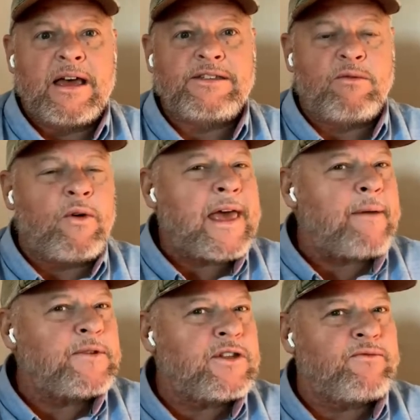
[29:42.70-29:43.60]
I said, what
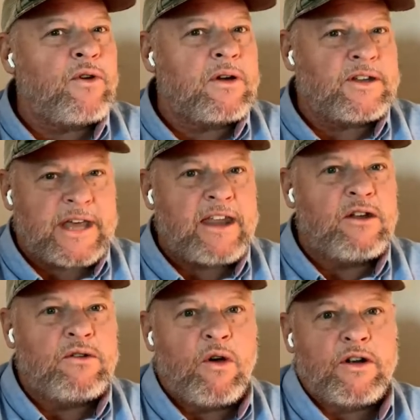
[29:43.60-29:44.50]
happens if, because I
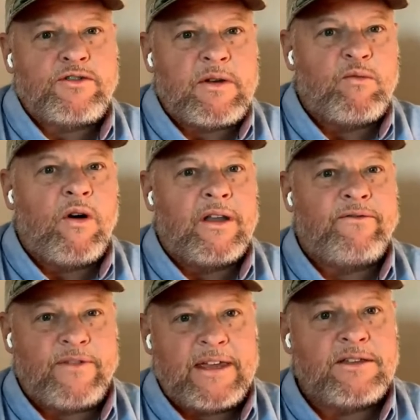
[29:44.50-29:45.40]
knew Nord Stream
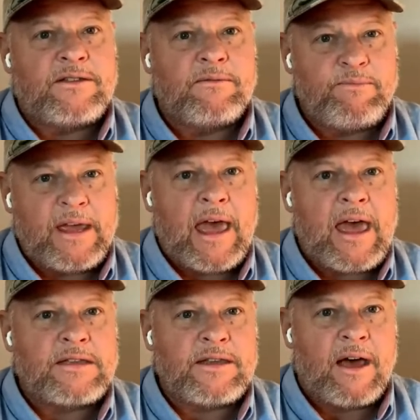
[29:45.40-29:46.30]
one feeds B
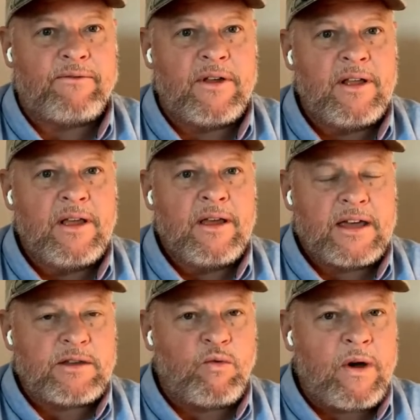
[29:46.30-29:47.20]
A S F.
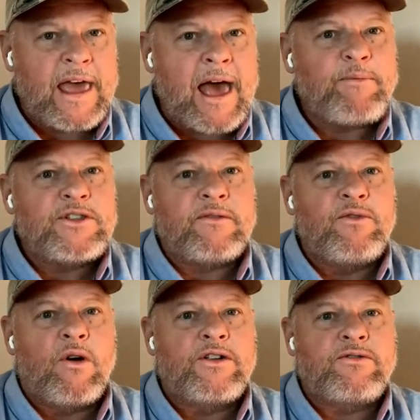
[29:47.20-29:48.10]
I said, what happens if
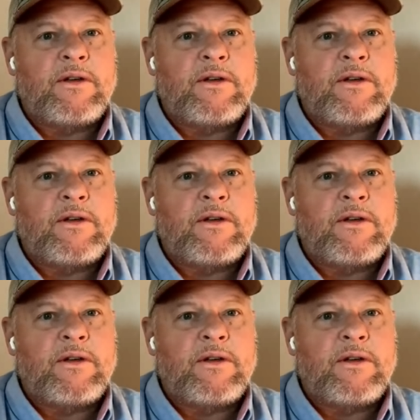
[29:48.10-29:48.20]
Nord